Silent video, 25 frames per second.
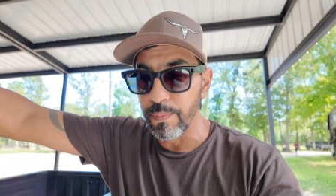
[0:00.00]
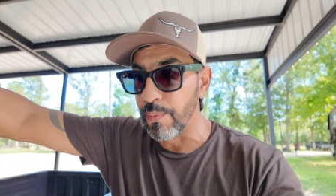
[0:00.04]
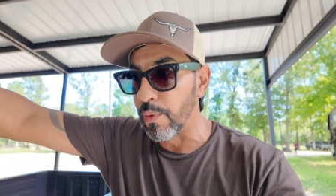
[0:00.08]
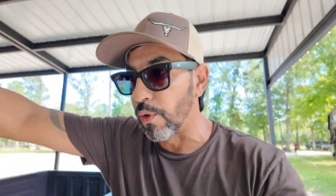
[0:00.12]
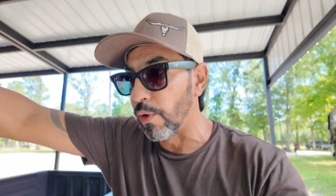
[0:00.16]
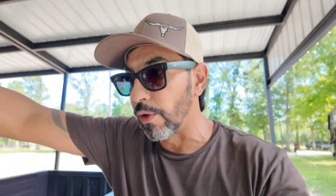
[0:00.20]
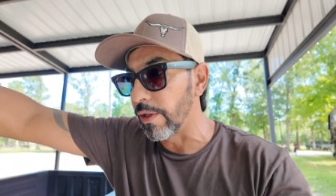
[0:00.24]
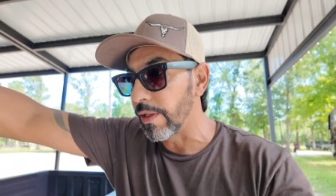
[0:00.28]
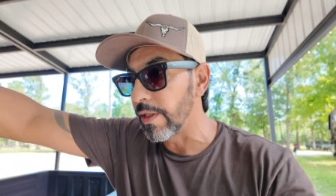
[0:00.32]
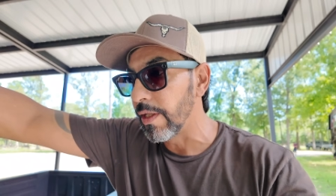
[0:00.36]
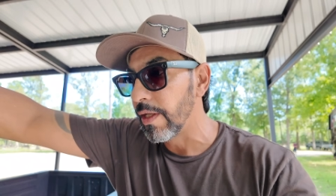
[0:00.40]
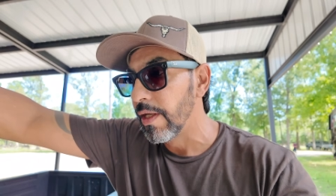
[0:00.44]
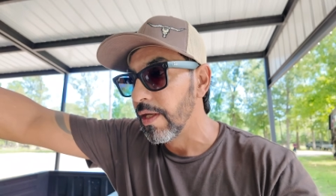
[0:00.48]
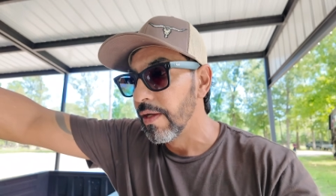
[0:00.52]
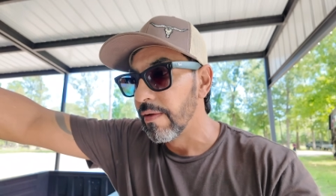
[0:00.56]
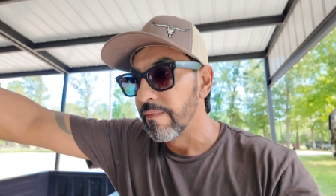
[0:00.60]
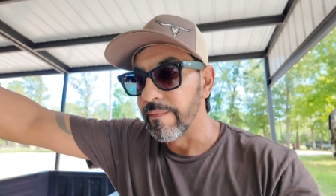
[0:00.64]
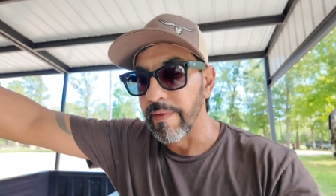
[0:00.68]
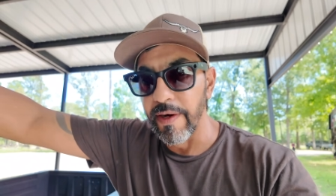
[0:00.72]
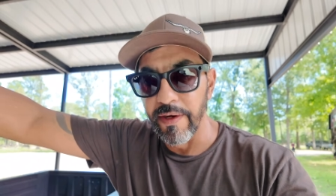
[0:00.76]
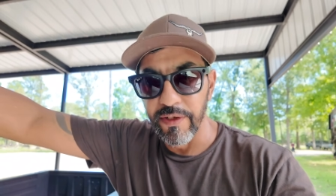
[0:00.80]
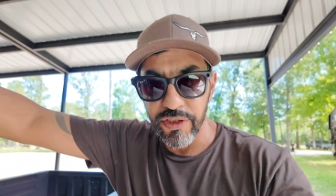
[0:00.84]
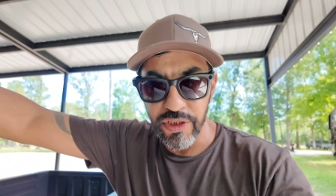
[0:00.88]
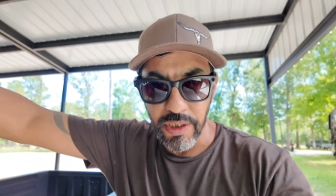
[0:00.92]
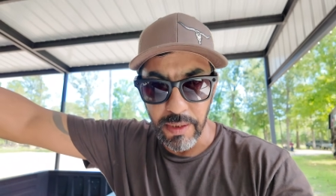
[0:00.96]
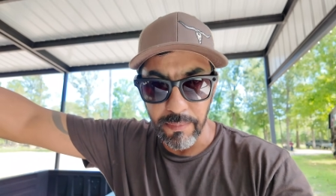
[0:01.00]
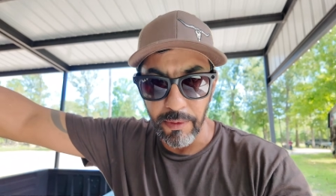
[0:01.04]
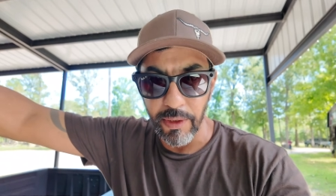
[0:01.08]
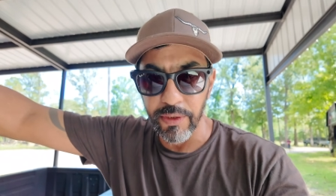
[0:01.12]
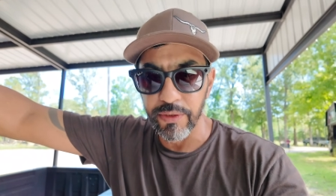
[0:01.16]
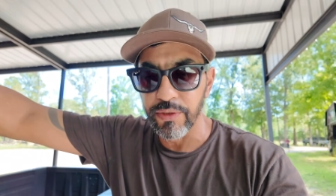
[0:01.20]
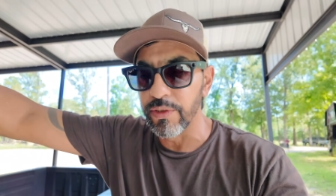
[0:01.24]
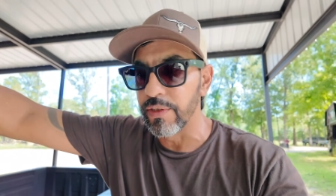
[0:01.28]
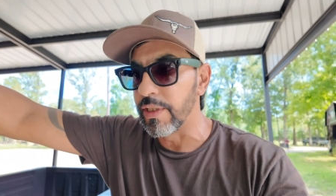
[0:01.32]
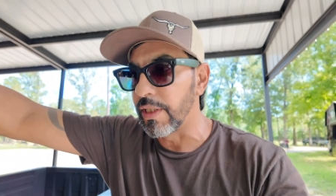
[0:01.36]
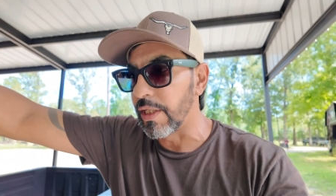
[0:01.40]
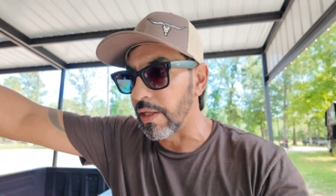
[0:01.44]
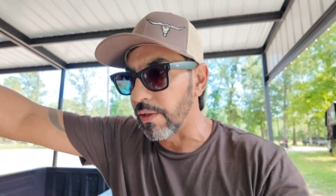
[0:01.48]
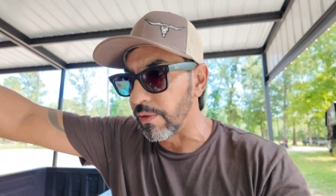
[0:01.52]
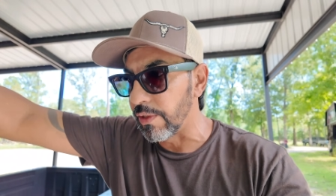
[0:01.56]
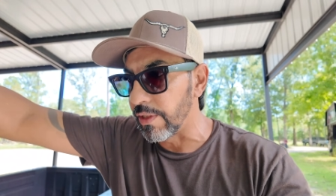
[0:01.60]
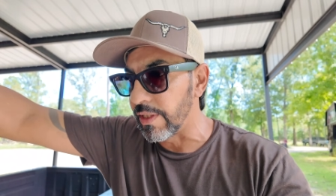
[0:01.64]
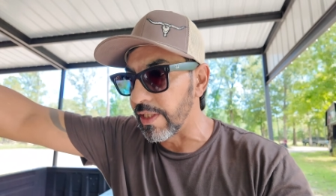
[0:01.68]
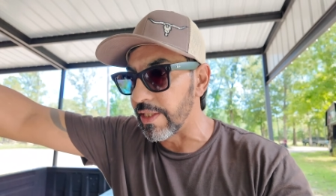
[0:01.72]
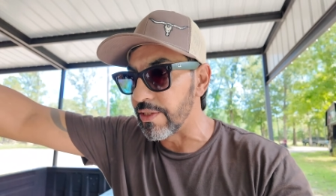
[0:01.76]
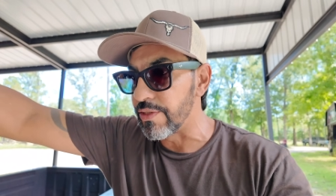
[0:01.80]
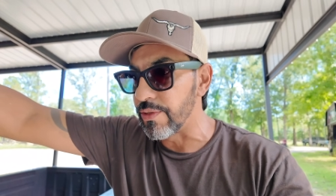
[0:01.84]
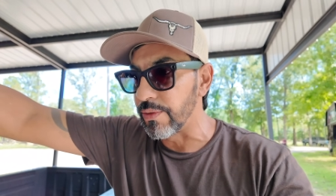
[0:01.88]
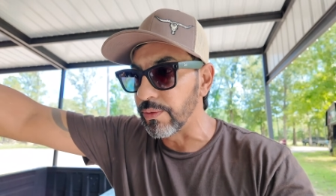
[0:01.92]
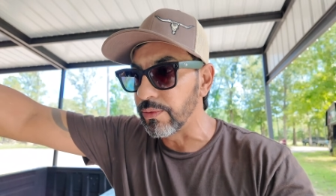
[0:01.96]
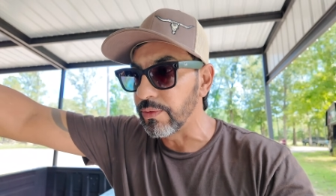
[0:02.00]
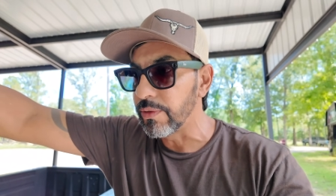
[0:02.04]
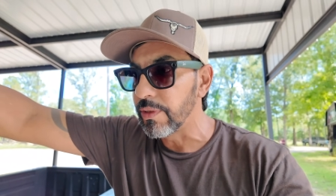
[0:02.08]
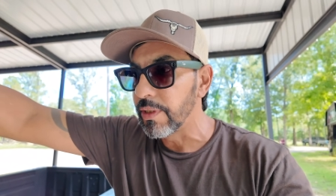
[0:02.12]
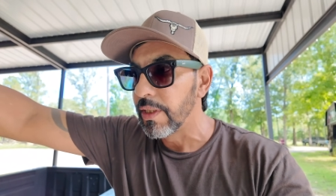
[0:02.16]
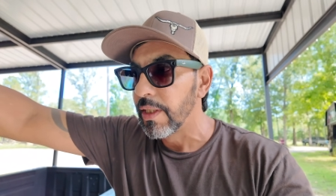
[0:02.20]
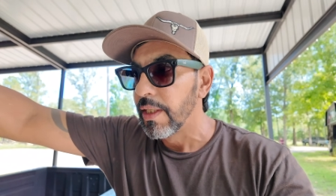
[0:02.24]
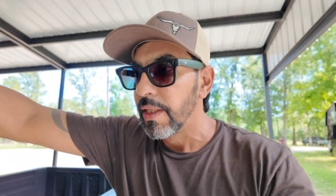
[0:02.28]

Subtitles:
port, very similar to Dakota Digital's.